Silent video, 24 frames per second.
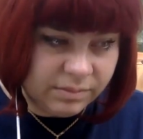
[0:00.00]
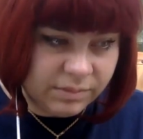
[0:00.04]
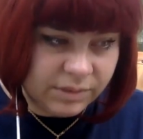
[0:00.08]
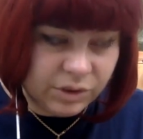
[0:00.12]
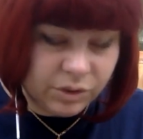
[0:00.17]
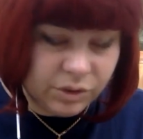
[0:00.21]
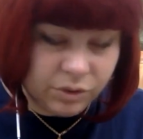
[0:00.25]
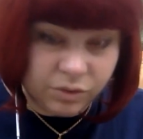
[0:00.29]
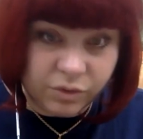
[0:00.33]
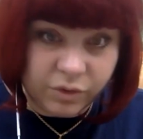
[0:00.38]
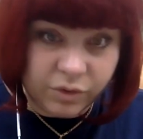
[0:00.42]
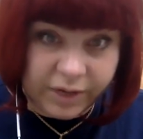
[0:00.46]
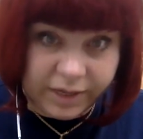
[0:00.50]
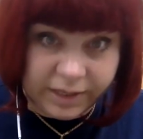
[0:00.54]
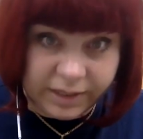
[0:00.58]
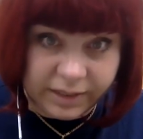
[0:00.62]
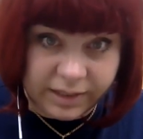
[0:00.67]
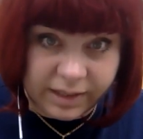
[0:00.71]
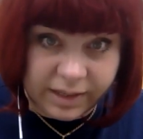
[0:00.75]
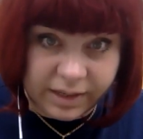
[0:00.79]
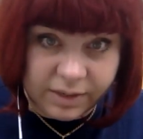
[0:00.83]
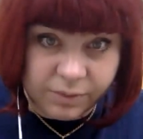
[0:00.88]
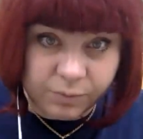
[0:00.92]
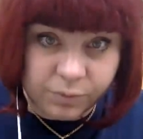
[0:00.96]
So great
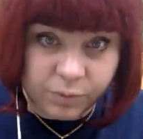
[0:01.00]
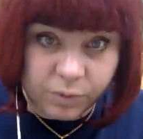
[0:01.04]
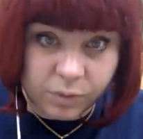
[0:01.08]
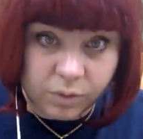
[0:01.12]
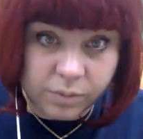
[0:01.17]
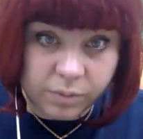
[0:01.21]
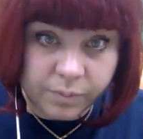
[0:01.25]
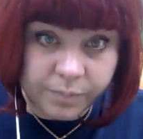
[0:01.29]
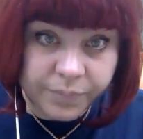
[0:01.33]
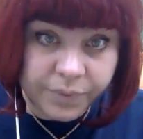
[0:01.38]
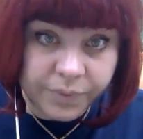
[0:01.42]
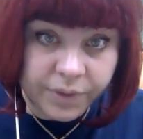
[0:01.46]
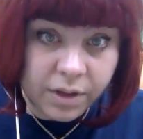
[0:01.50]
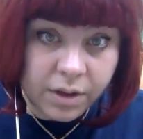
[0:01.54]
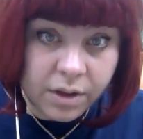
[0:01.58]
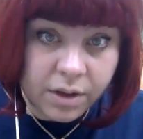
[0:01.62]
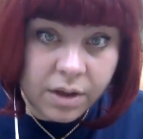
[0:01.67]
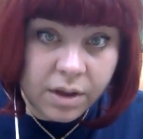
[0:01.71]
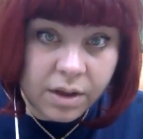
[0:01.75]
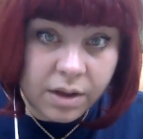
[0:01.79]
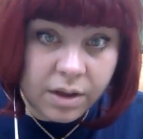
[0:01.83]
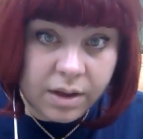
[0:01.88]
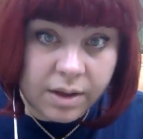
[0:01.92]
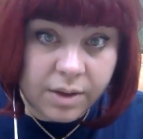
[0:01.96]
day for
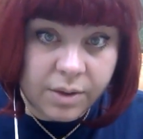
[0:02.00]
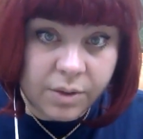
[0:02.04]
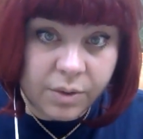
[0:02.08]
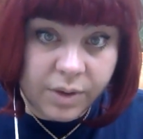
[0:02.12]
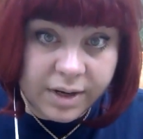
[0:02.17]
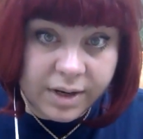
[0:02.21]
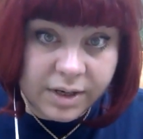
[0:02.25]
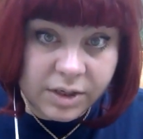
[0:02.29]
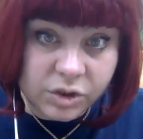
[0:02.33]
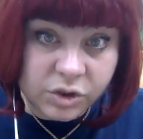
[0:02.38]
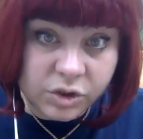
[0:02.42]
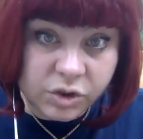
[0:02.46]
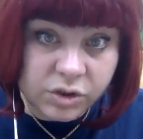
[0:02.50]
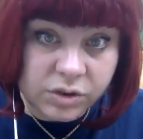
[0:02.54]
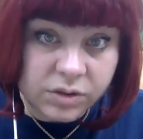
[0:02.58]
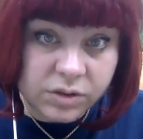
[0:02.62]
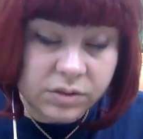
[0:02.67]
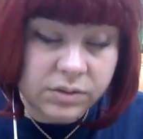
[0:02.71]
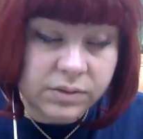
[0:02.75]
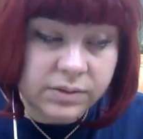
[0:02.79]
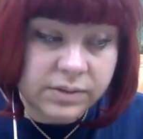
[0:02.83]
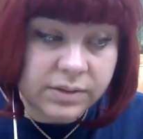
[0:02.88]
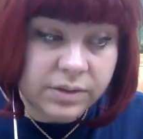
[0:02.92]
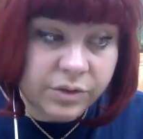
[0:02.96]

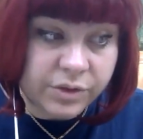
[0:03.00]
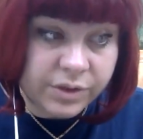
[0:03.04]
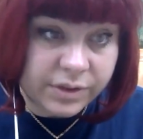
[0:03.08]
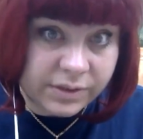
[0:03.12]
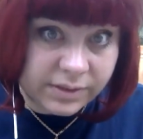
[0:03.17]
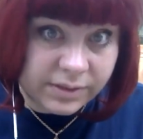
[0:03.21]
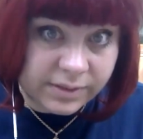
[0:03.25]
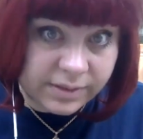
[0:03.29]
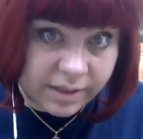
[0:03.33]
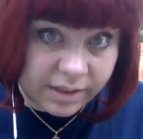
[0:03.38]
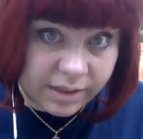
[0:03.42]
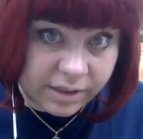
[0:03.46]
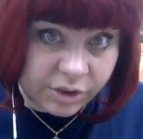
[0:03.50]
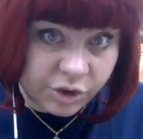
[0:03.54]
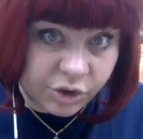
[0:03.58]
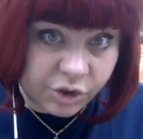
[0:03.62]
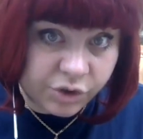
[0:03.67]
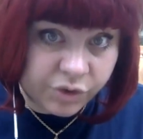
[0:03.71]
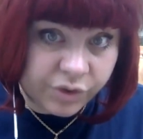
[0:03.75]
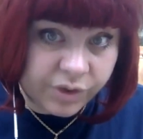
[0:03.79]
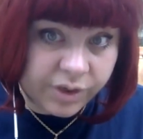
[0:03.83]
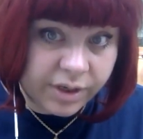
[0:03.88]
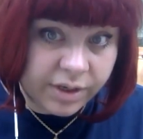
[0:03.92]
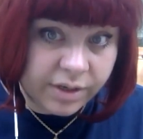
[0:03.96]
arranging,
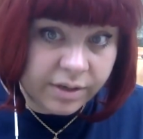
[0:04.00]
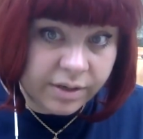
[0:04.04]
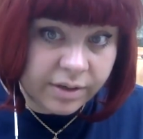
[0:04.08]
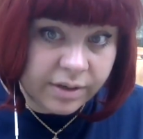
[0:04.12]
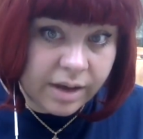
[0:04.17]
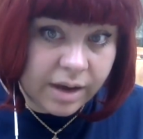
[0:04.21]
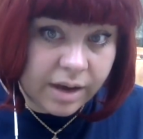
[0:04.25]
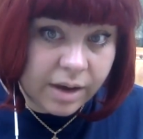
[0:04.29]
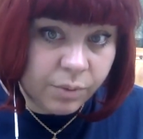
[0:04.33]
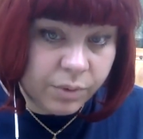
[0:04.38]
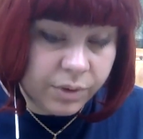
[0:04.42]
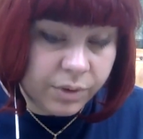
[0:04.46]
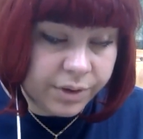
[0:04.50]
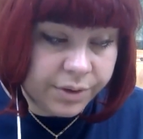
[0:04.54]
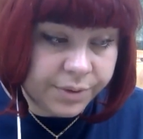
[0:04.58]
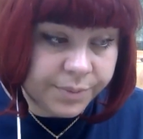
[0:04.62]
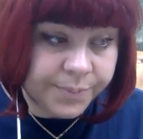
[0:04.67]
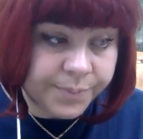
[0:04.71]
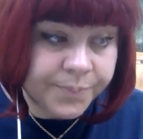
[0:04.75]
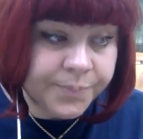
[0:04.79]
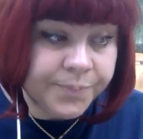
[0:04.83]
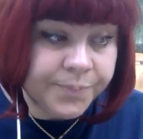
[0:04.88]
restructuring our